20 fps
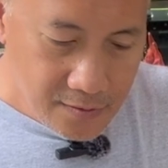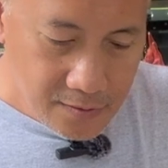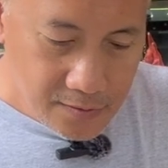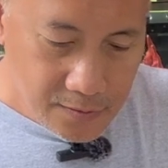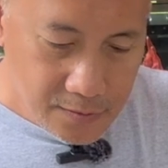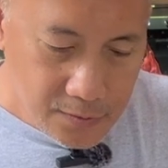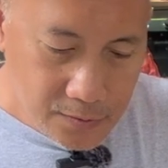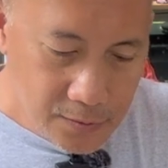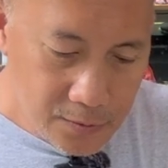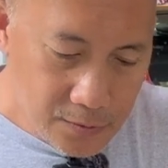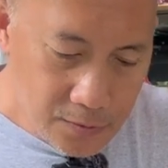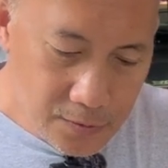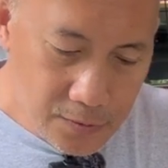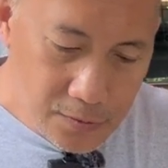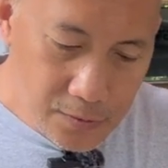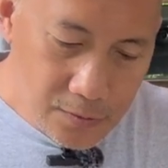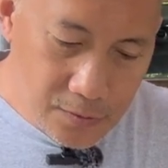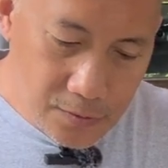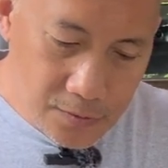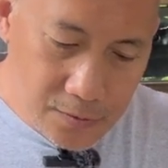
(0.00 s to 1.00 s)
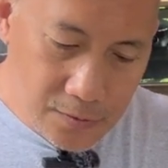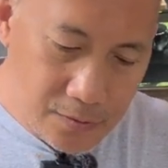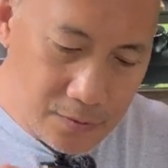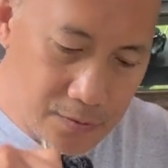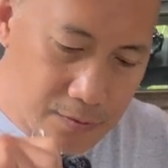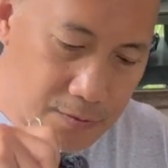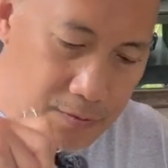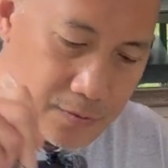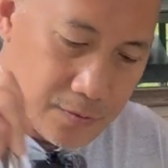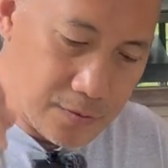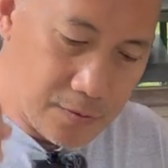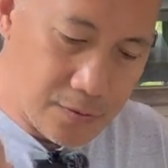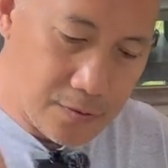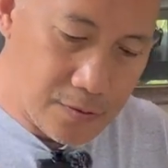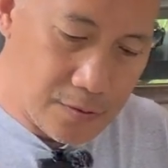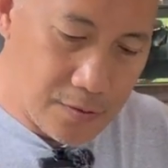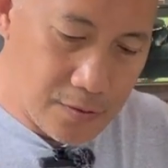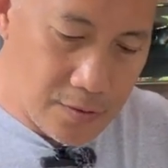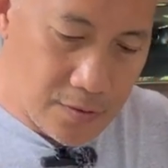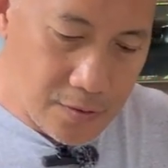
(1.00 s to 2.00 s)
Ooh,
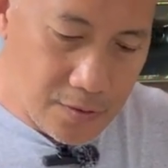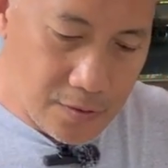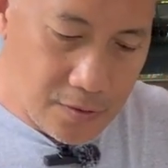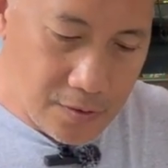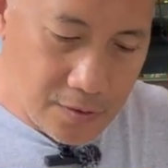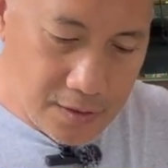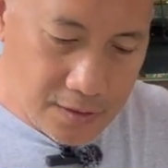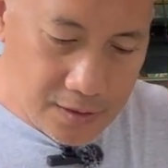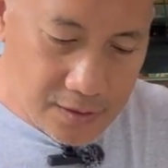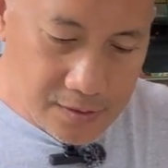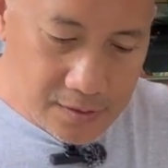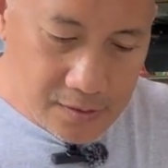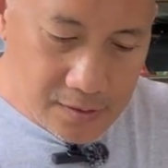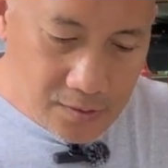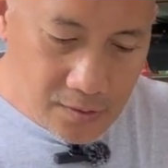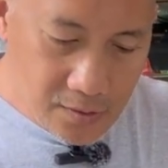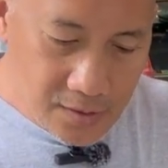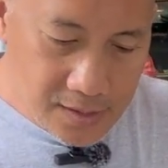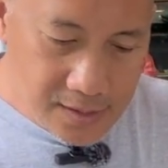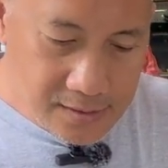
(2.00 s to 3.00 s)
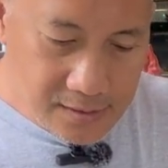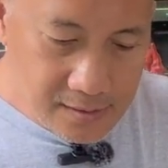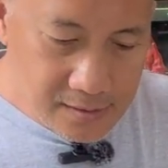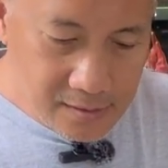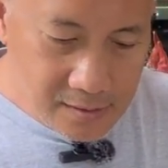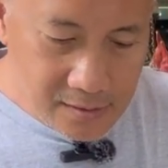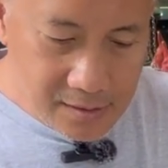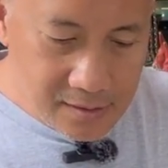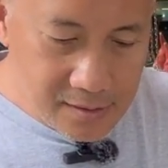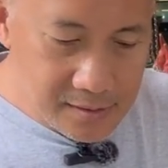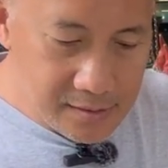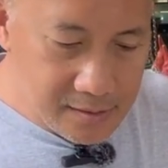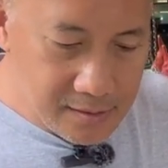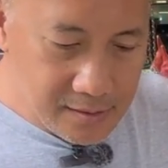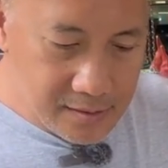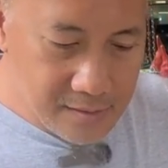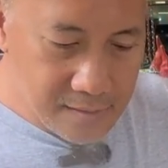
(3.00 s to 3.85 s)
look at the soy sauce.